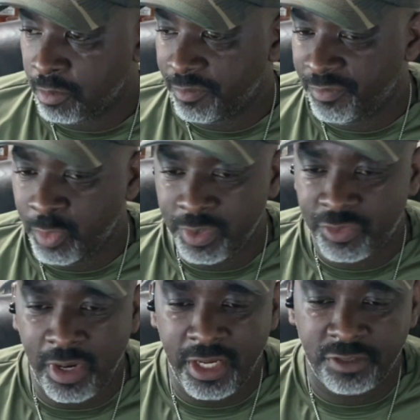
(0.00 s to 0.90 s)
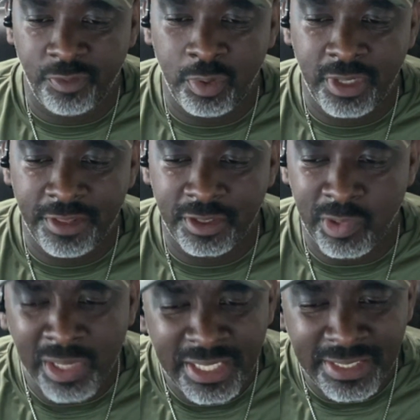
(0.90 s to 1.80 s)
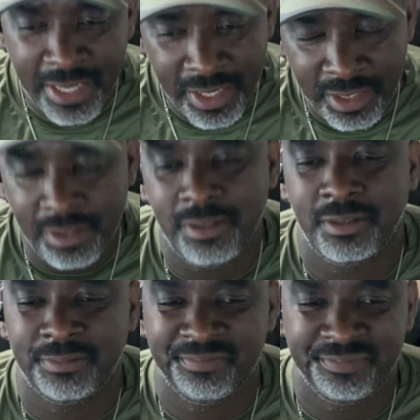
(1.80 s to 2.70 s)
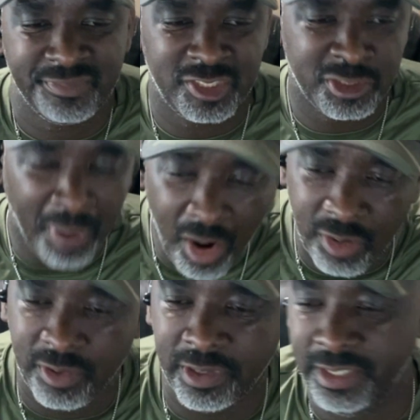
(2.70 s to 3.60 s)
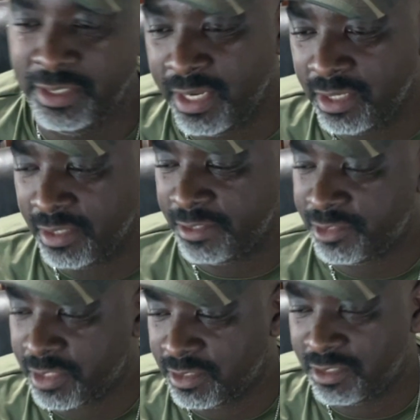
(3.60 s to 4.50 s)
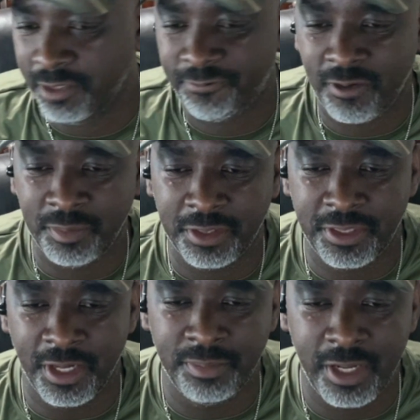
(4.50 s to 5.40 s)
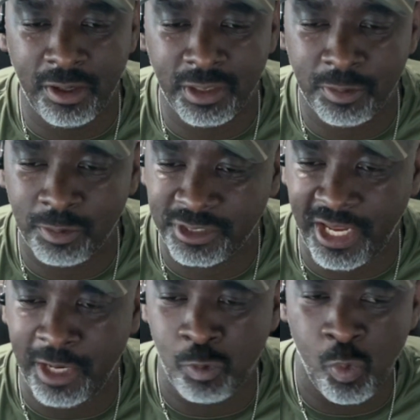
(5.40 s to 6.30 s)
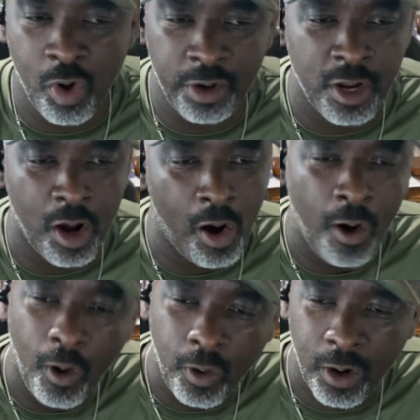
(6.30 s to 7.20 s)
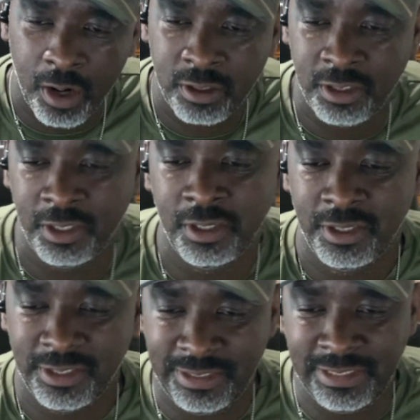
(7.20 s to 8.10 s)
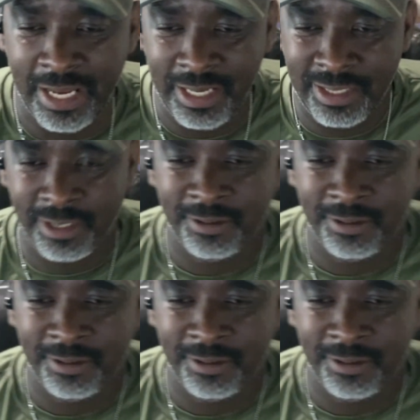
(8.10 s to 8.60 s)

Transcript: Reviewing trades for another green day. Small green day. As you can see from the thumbnail, it was a one R day.